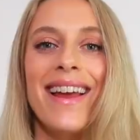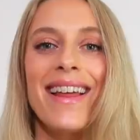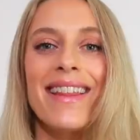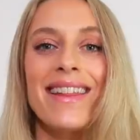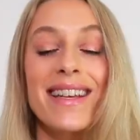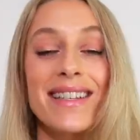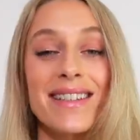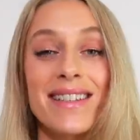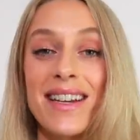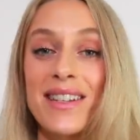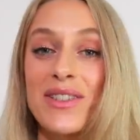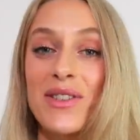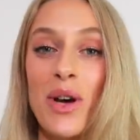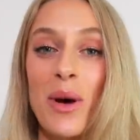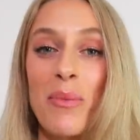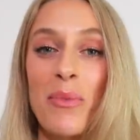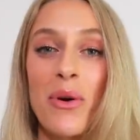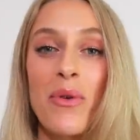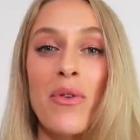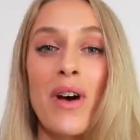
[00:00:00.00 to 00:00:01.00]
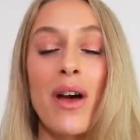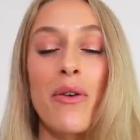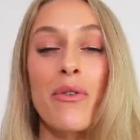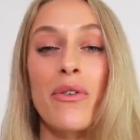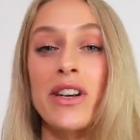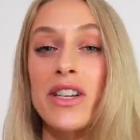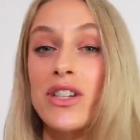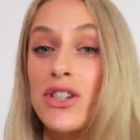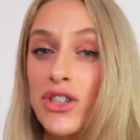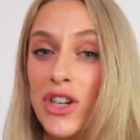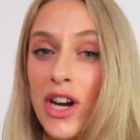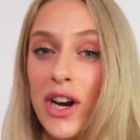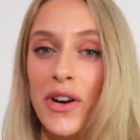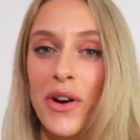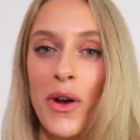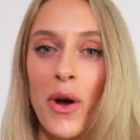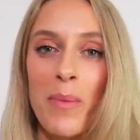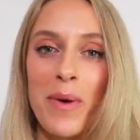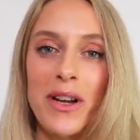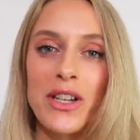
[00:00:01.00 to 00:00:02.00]
This next combo I've already shared
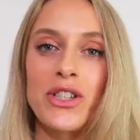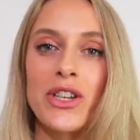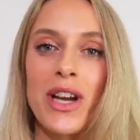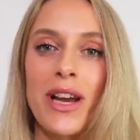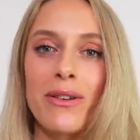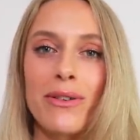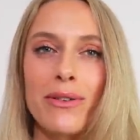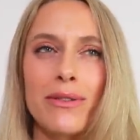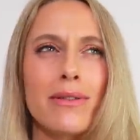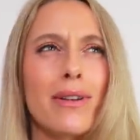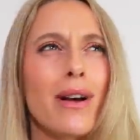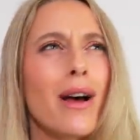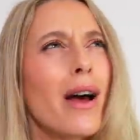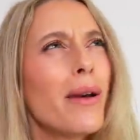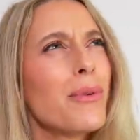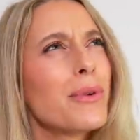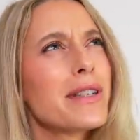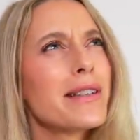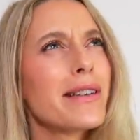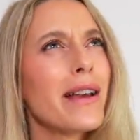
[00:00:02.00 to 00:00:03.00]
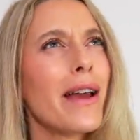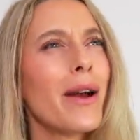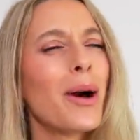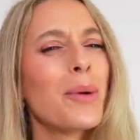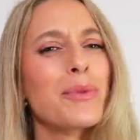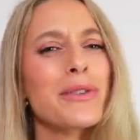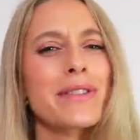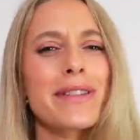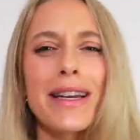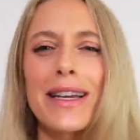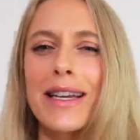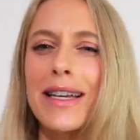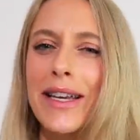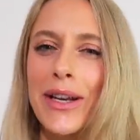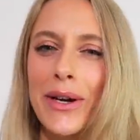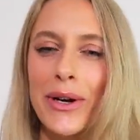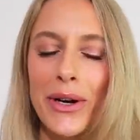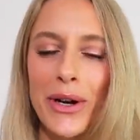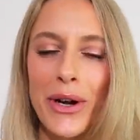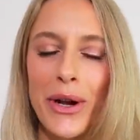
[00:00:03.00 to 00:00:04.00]
on my channel, I would say almost like a
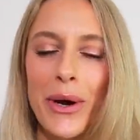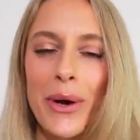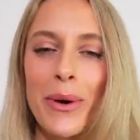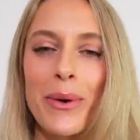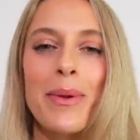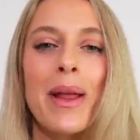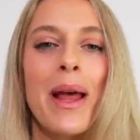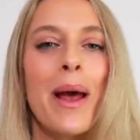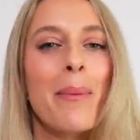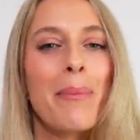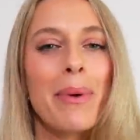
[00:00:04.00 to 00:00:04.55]
year ago,